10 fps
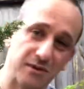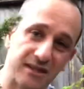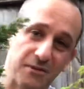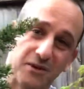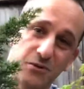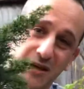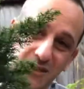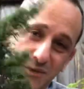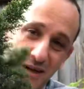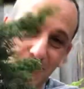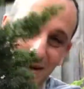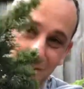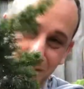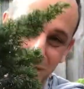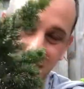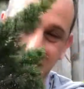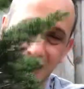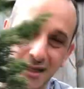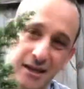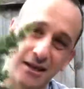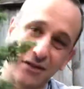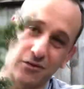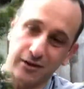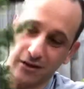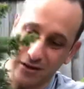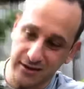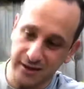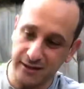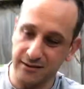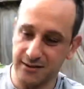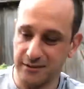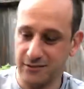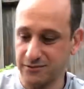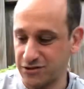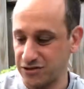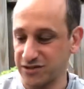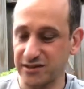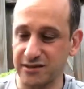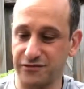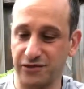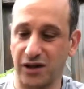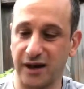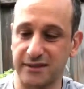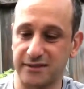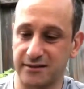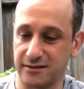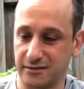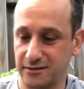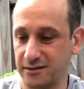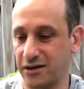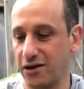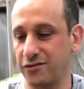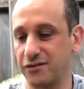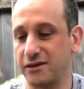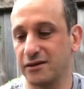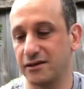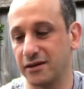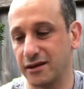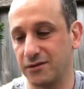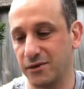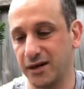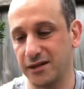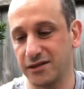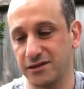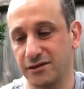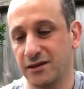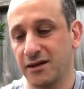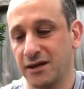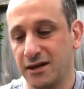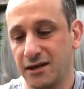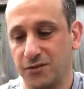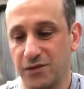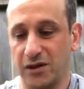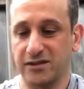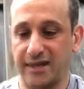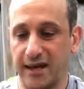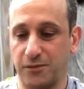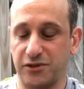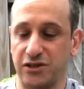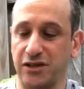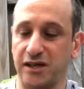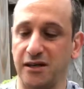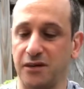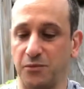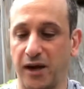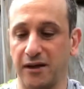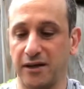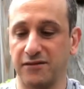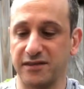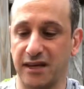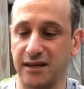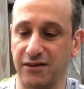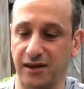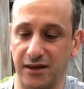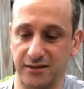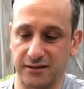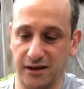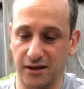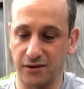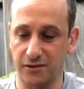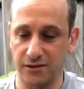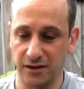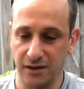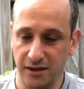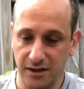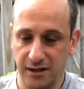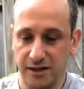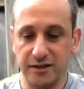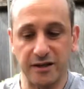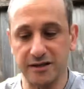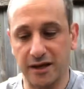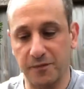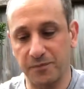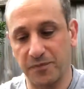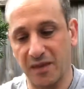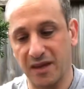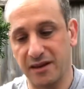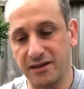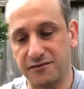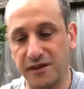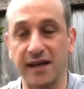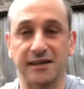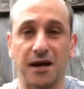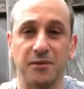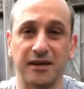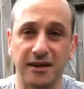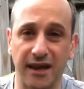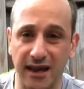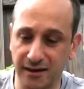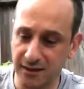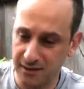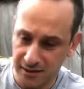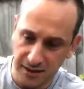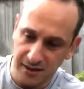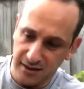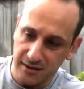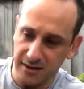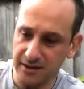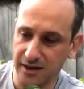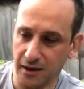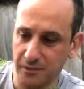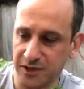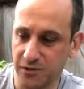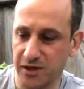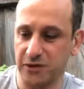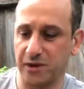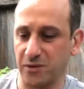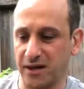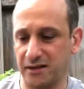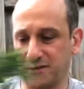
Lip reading: come in 2020, but unfortunately, all the lockdowns and restrictions in flights and the COVID, you know, what can you do? We lost that opportunity, but never say never. So he's flagged to come in again in 2021.